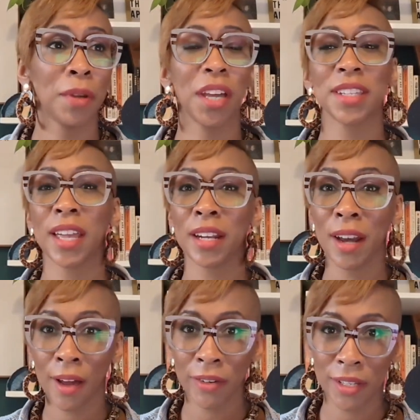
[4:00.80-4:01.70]
because they
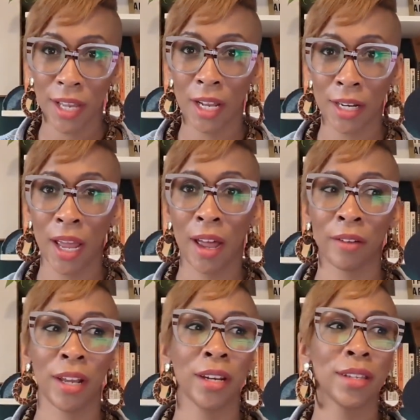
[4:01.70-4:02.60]
never sat
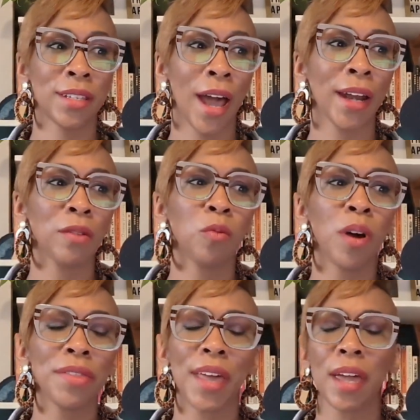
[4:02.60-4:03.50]
down and decided
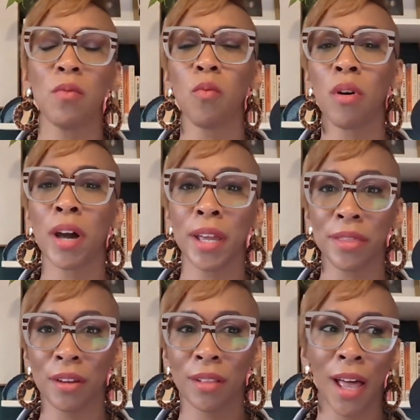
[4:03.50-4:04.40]
what they
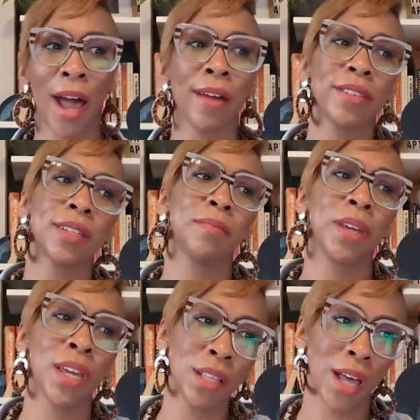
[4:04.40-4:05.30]
wanted their lives to
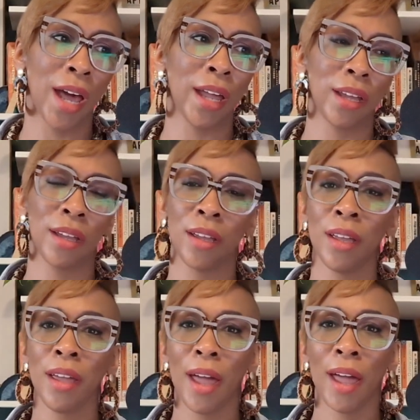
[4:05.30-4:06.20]
be like.
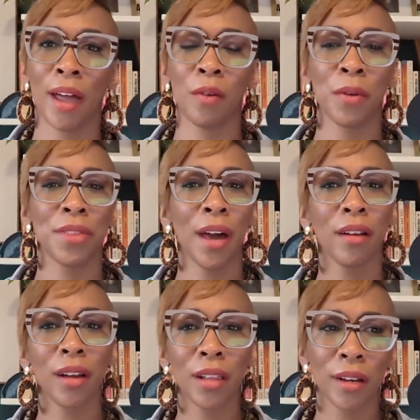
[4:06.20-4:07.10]
And
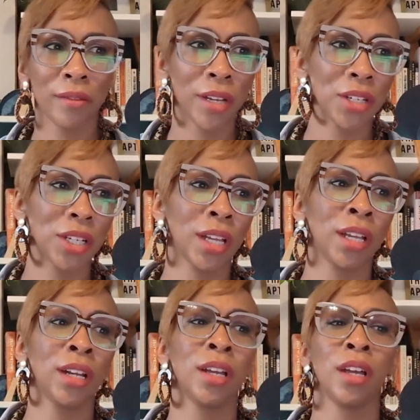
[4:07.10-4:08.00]
without a clear
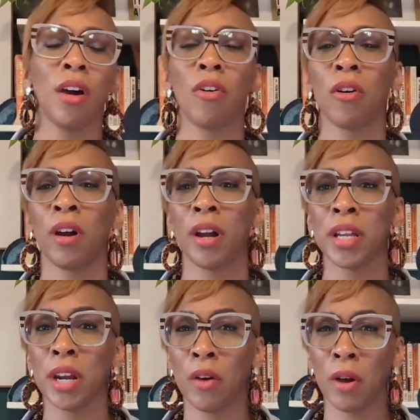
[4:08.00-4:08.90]
vision or,
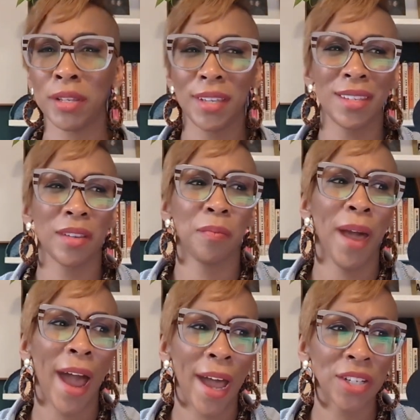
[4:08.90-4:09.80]
a sense of
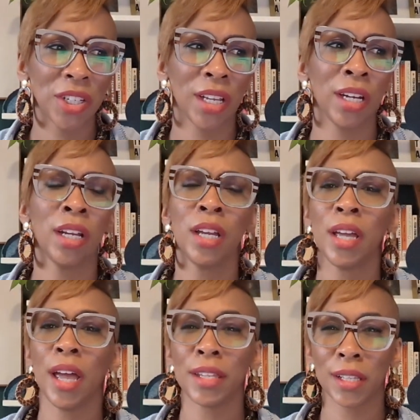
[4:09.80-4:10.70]
passion,
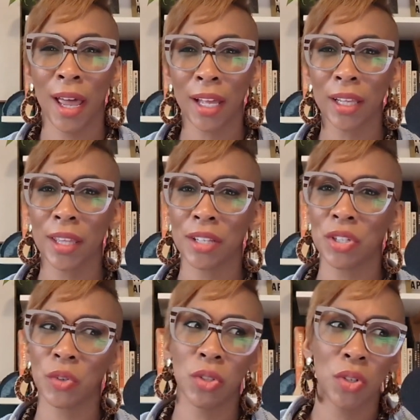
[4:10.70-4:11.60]
it's likely
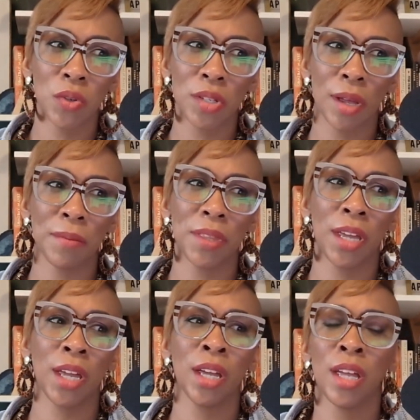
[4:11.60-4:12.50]
that you'll choose
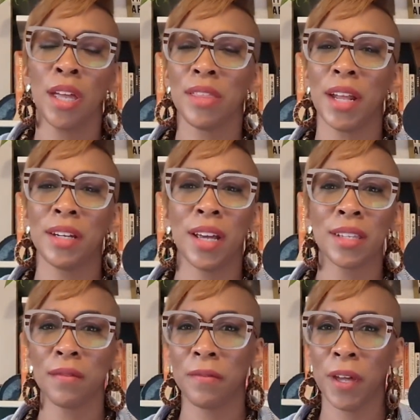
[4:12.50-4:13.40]
something that
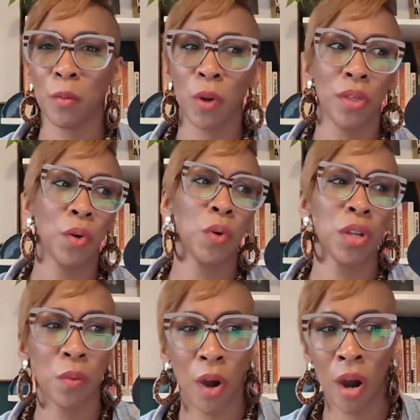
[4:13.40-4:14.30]
doesn't fit with who
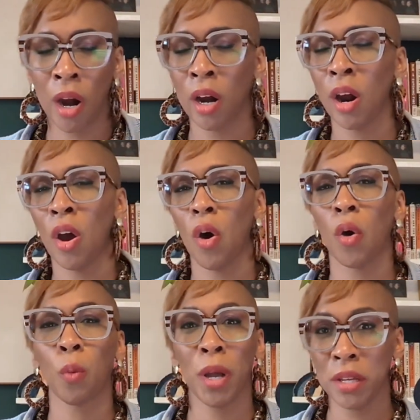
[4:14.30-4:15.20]
you are
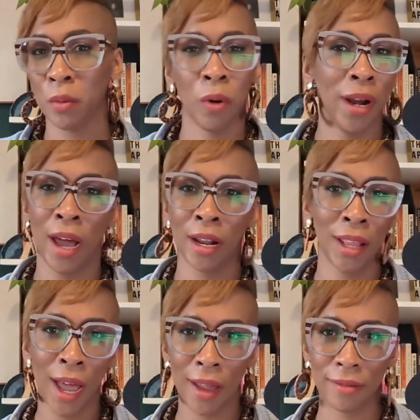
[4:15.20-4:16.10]
or what you want out
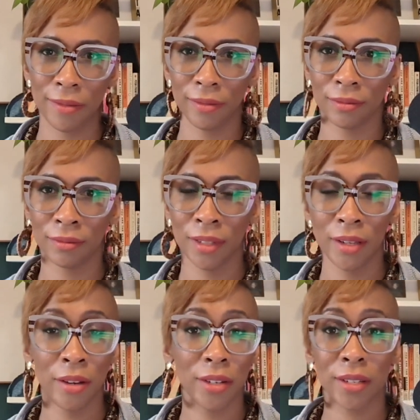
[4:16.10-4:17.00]
of life.
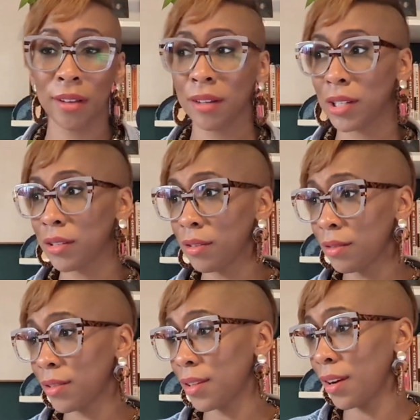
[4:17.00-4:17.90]
You're just going to
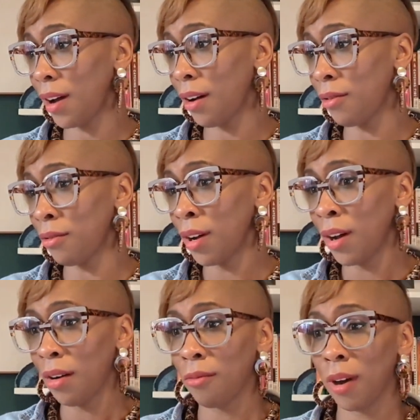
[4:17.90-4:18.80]
choose,
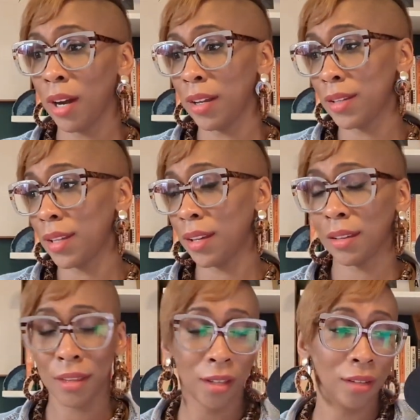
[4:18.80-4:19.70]
what is
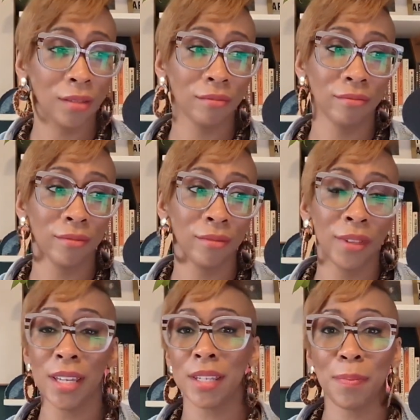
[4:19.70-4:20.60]
the
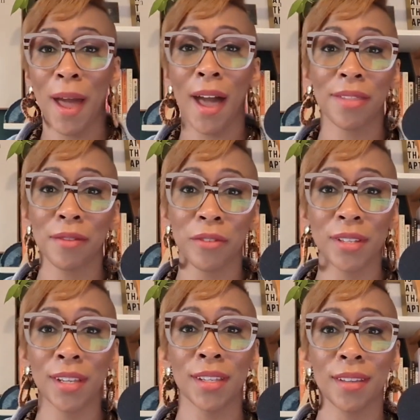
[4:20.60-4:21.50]
least path of
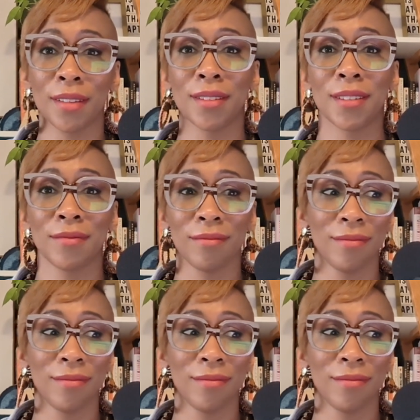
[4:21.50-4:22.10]
resistance.